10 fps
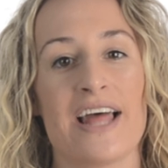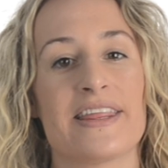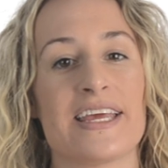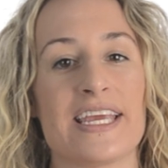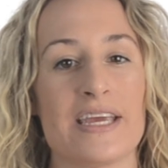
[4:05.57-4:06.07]

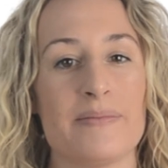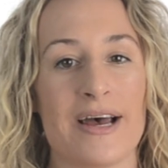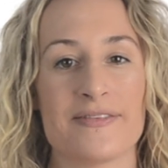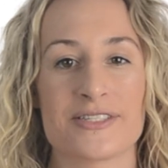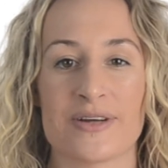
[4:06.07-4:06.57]
The E M
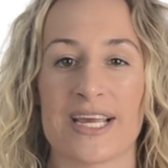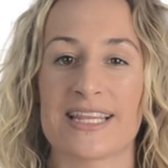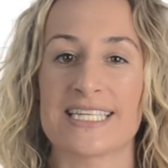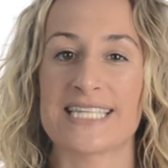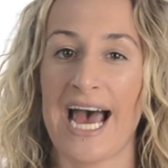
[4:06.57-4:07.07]
F strength
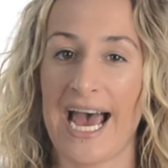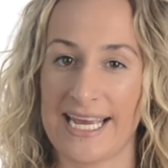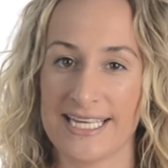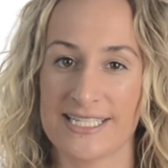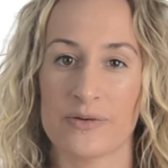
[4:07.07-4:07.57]
is
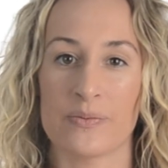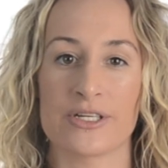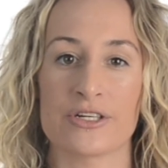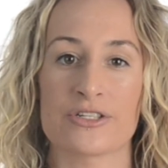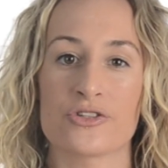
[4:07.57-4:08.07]
highest when
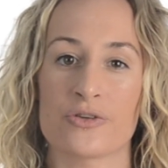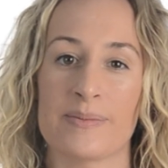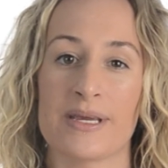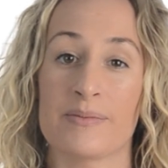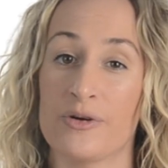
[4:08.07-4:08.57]
you're
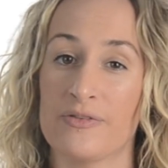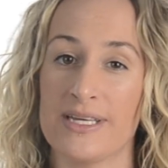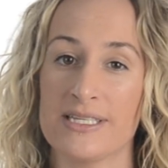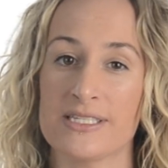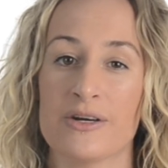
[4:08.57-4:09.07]
streaming
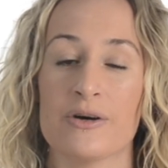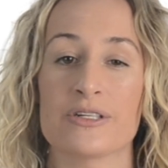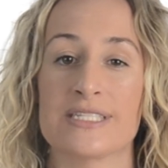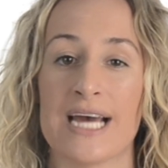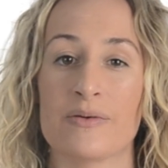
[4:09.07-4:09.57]
movies or
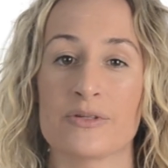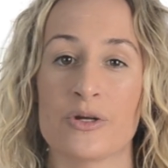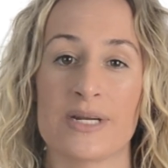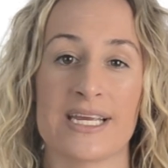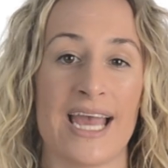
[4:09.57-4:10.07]

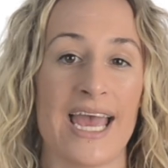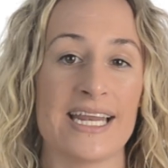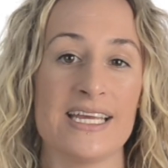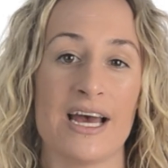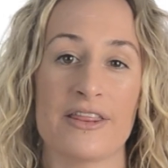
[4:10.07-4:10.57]
downloading
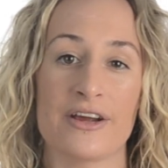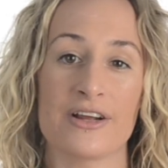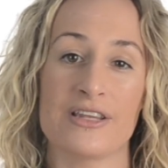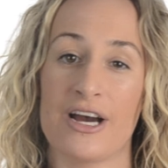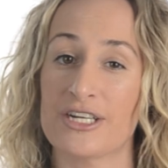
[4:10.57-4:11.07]
any other
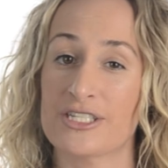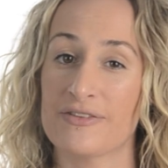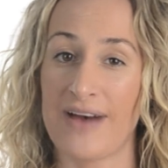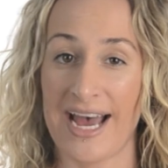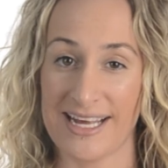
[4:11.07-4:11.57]
large
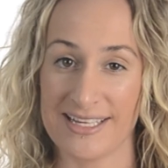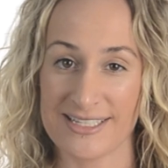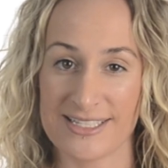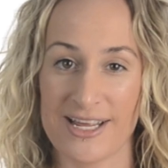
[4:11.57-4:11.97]
files.